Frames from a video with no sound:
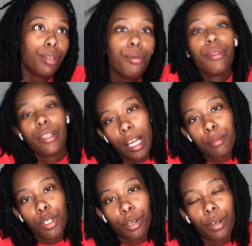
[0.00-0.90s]
to the
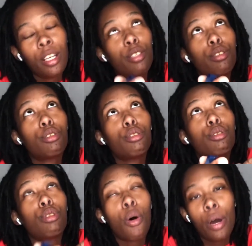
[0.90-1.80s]
damn shirt, and it's
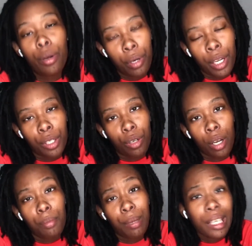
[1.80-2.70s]
so annoying
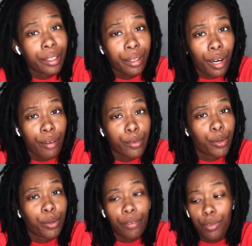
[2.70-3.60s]
trying to peel it off,
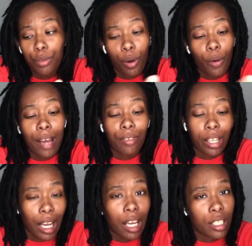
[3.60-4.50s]
or if you don't have
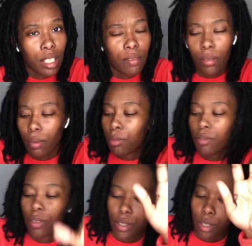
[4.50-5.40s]
like HTV
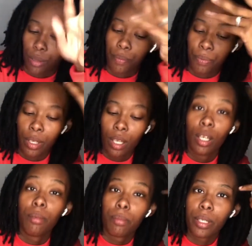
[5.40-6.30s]
remover, so
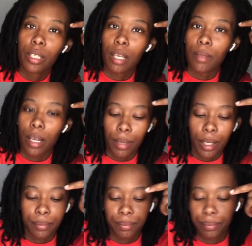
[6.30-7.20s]
please keep that in mind.